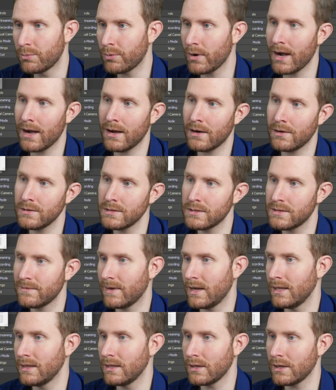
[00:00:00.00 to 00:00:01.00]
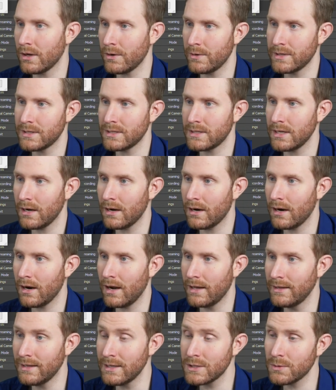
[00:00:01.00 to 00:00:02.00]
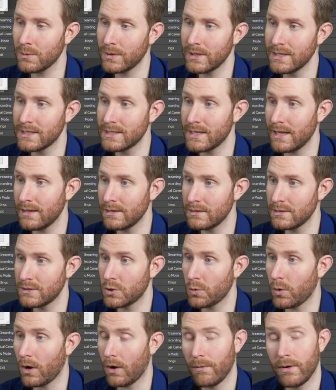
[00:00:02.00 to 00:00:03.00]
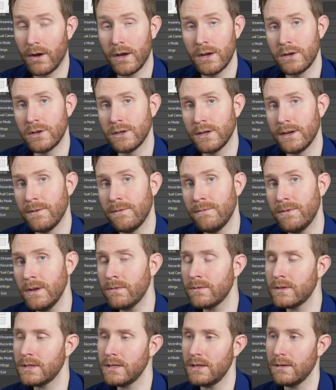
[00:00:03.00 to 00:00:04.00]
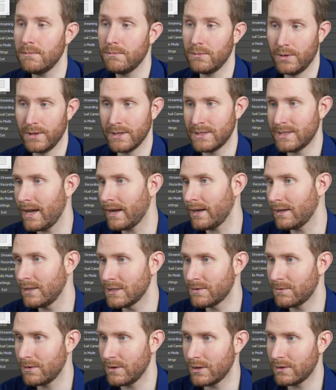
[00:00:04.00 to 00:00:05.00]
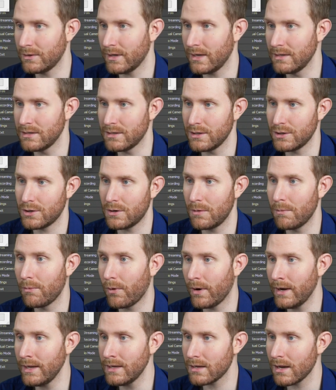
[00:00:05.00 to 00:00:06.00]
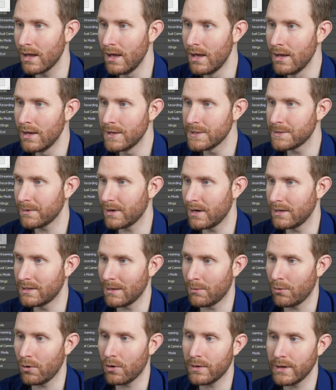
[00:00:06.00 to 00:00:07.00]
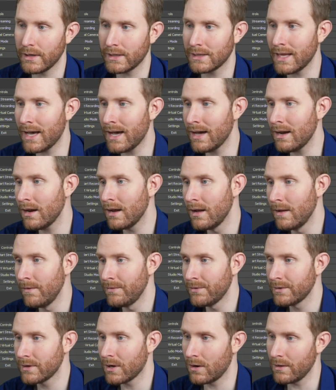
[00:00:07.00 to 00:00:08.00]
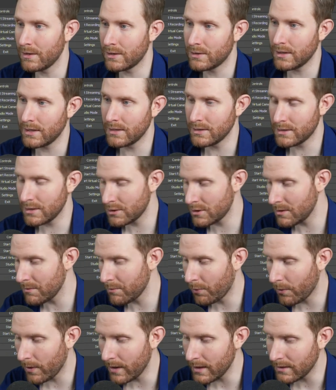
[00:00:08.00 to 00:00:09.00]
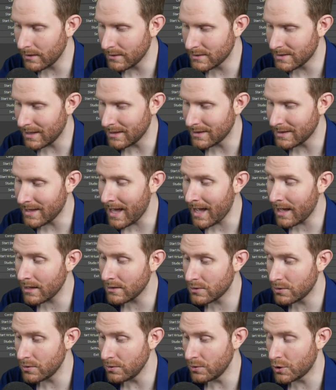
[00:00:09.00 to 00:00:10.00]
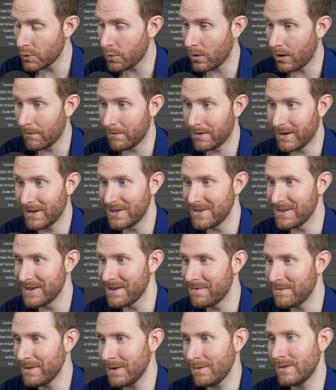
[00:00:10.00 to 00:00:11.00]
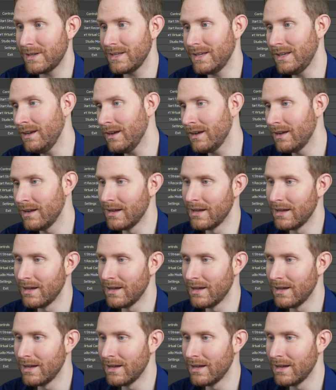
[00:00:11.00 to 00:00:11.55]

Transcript: Browse, find the Ghost Stinger, and this one says 1250 milliseconds for the transition point. So I'm going to double click that, go to the transition point and set that to 1250.